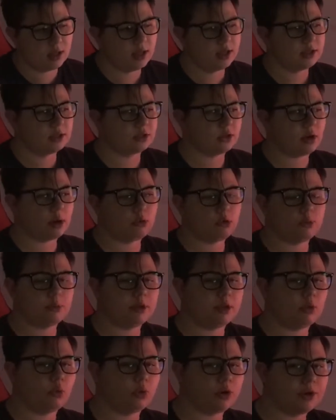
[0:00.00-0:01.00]
So I will
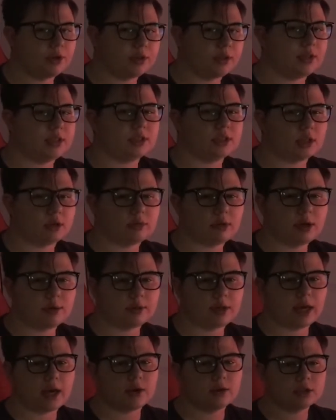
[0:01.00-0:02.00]
be wearing this around the
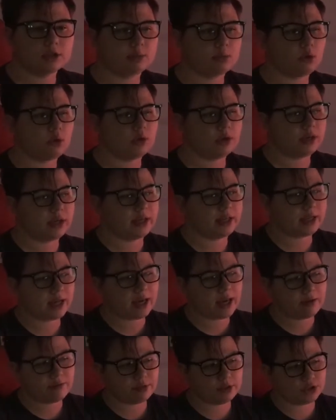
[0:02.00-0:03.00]
house more, and I
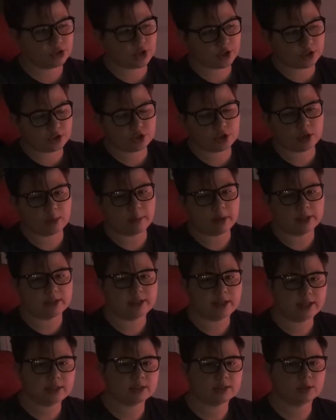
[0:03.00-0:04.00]
have a charger on my
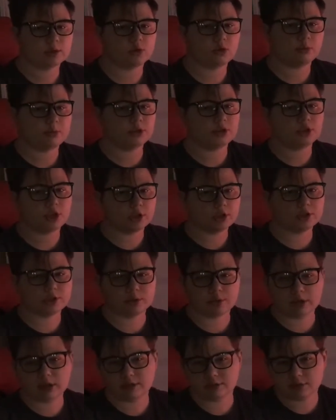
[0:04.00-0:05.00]
desk, so it'll be charging
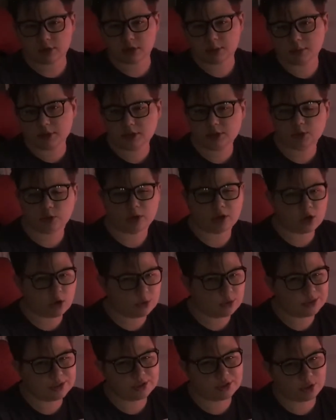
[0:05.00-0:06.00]
right in front of me, so I
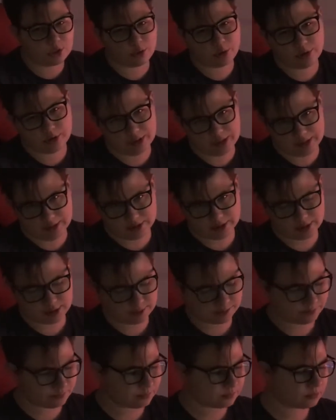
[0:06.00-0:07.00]
always know where it is.
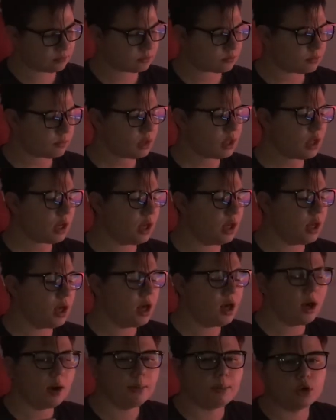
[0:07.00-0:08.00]

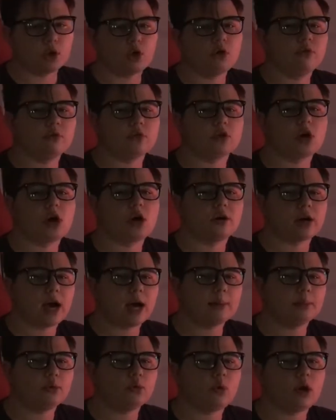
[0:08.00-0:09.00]
But overall,
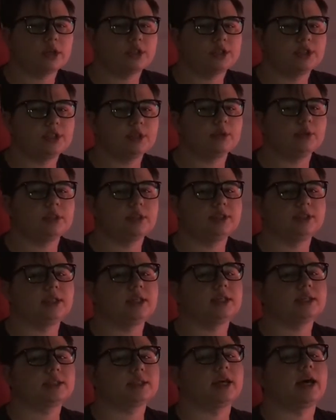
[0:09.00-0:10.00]
Apple Watch Series
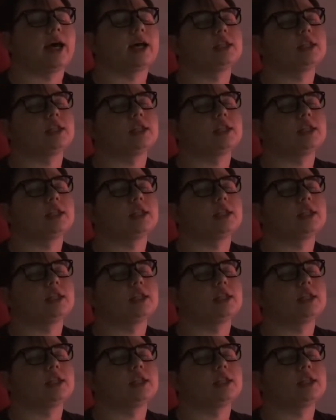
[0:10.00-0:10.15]
6 has